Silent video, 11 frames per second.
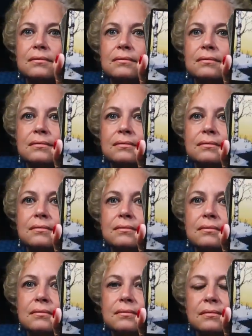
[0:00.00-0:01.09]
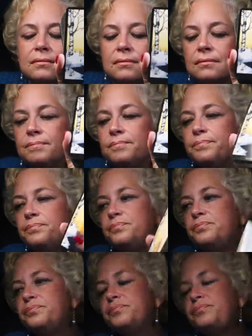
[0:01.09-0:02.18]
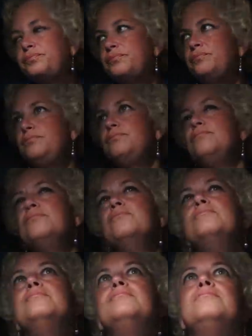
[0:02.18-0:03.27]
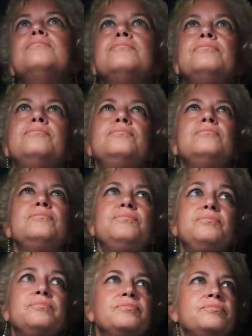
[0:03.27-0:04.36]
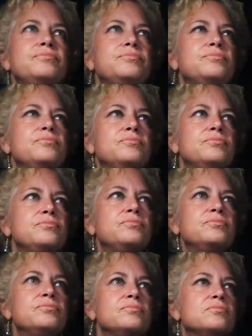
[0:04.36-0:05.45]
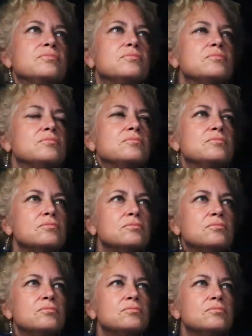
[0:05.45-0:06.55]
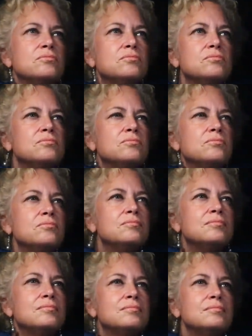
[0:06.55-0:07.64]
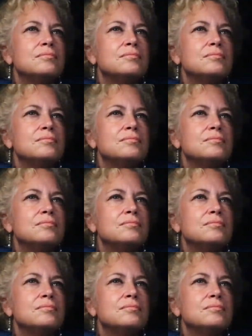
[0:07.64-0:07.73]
(silence)